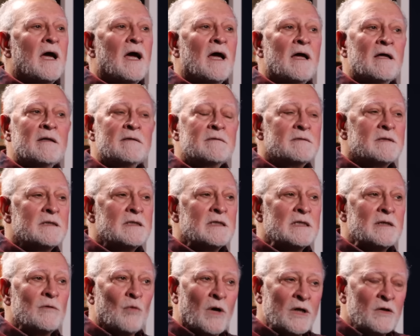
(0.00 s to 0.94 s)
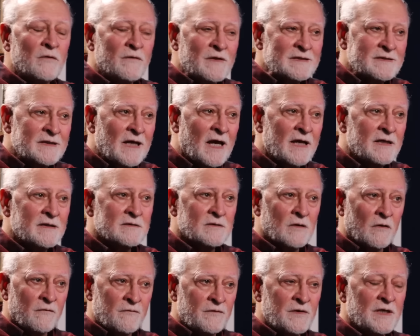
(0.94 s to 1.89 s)
And one of the
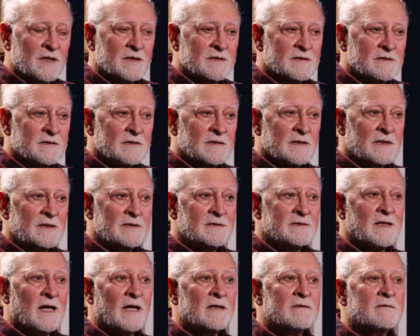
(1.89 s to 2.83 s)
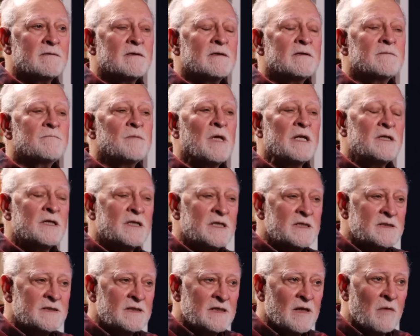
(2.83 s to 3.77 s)
signs of this is that an
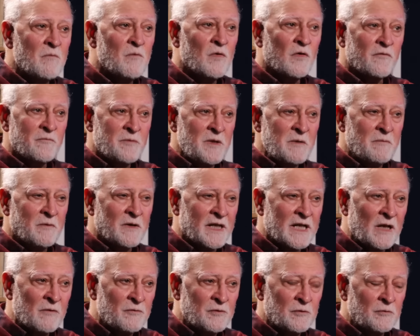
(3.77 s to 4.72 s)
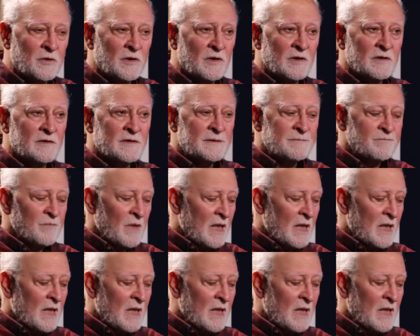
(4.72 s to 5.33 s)
increasing number of people around the world